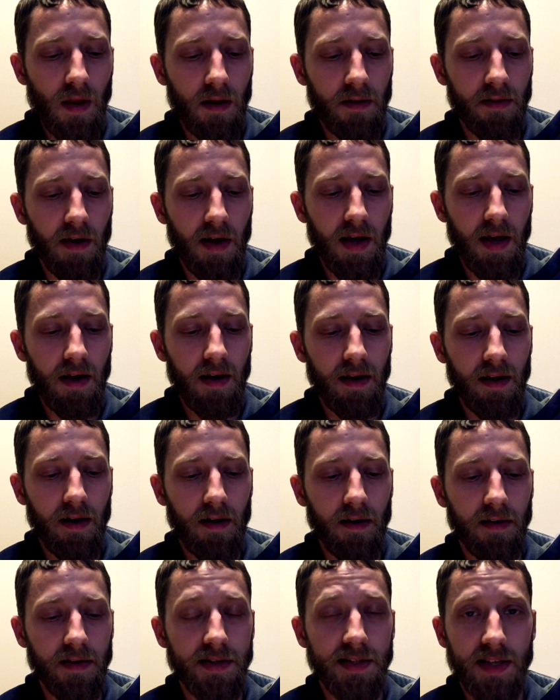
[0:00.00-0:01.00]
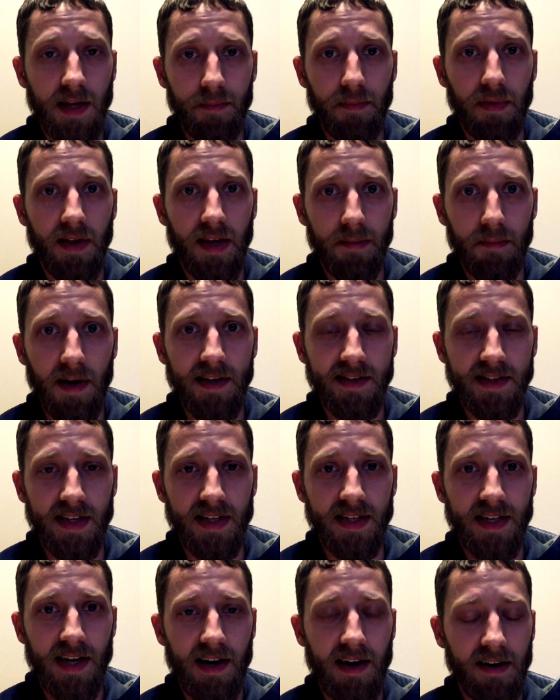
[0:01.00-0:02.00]
They are simply
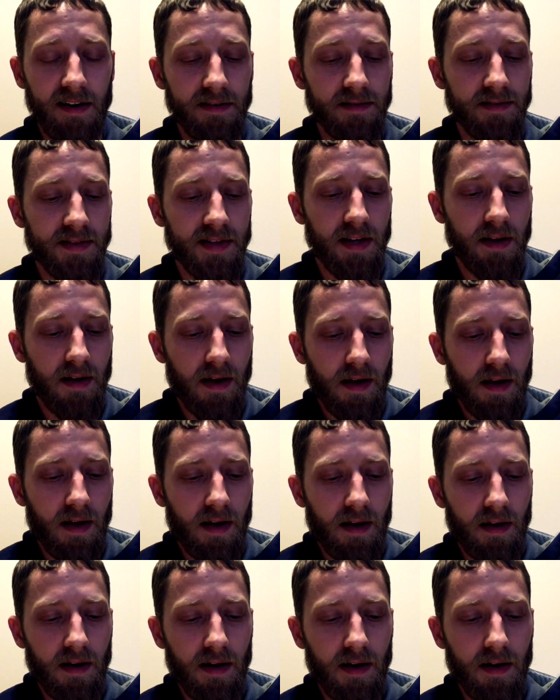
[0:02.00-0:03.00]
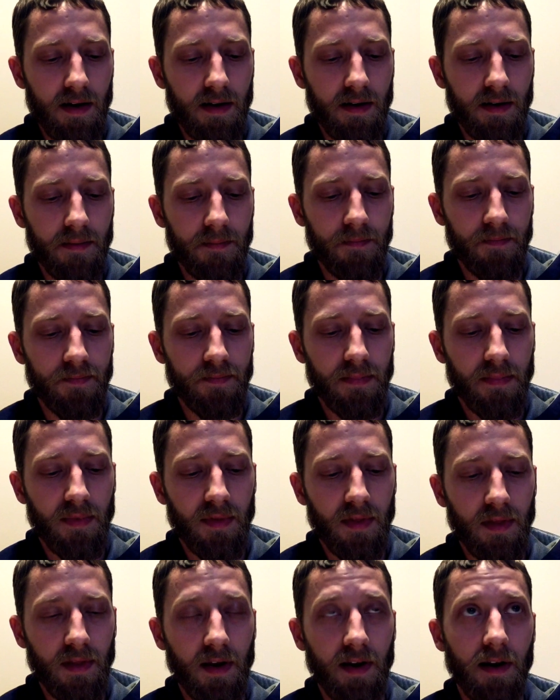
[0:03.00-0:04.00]
amazing tires.
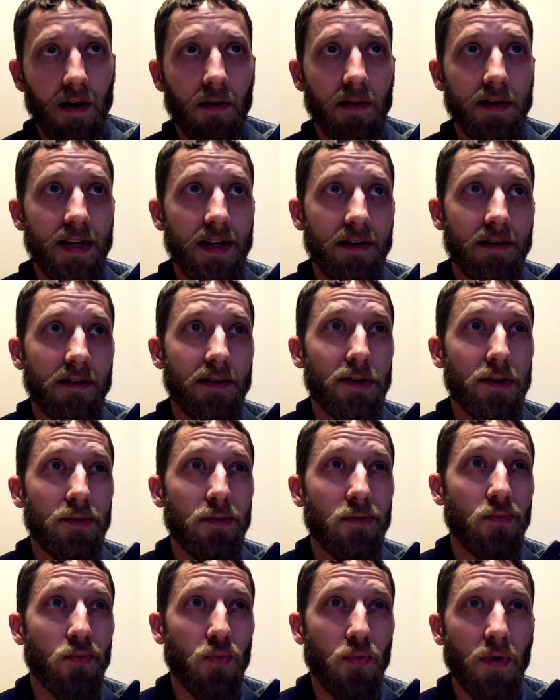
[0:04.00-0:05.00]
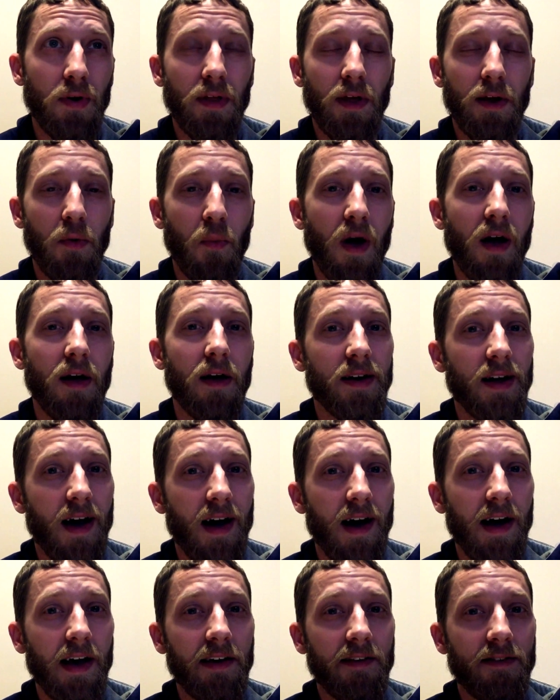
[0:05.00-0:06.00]
It didn't do really well on
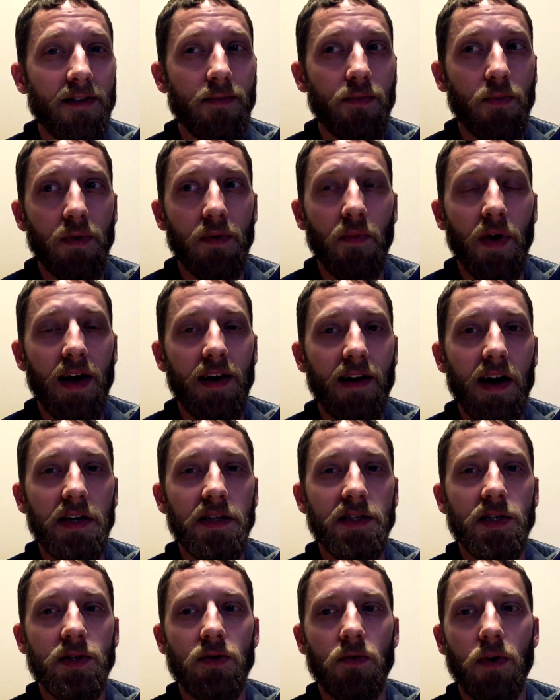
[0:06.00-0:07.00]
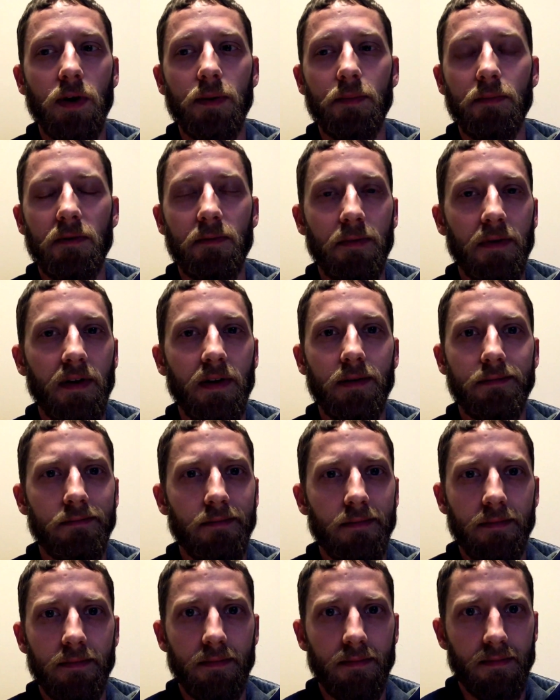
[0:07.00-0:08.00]
ice when we had ice storms, but
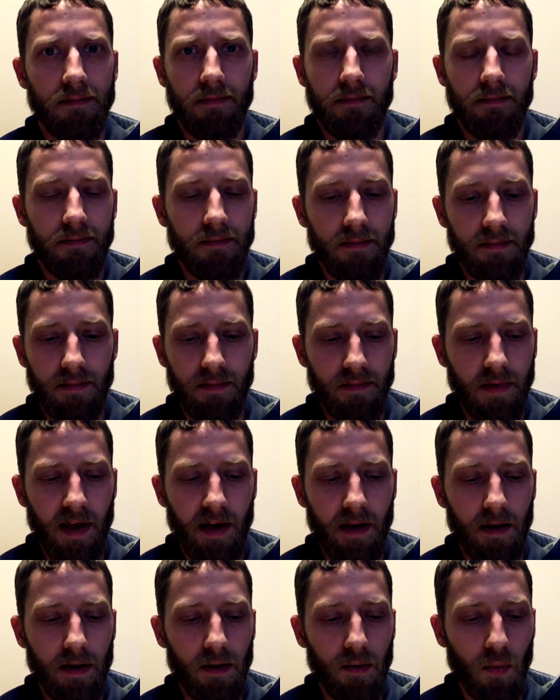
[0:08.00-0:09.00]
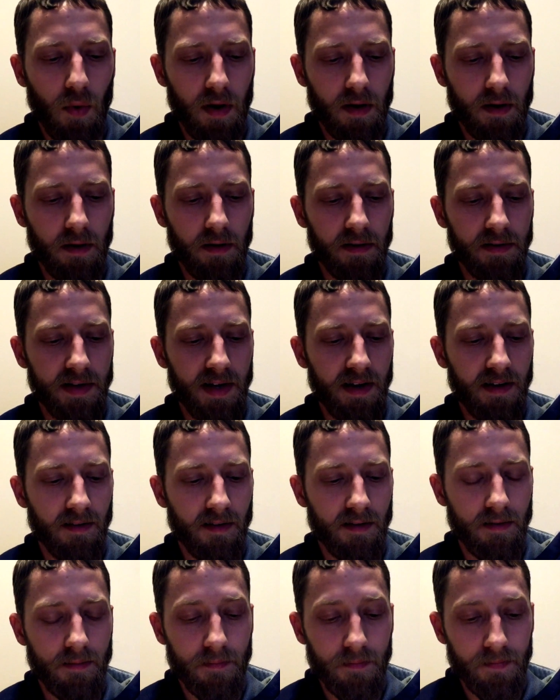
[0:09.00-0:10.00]
hell, what car
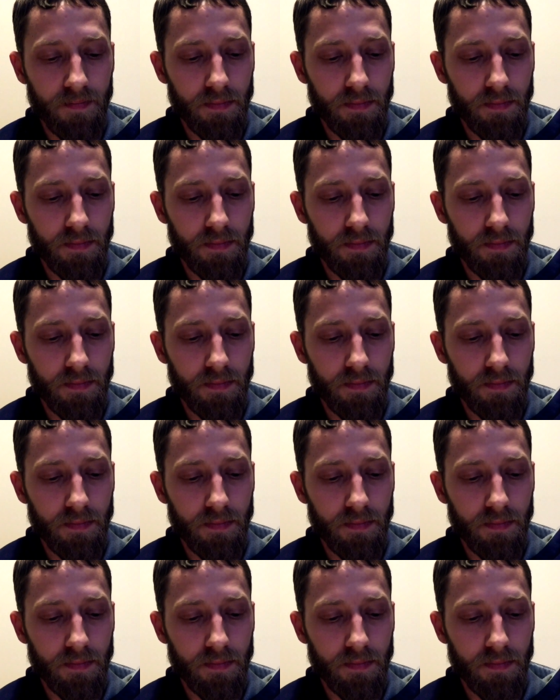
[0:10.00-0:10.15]
does?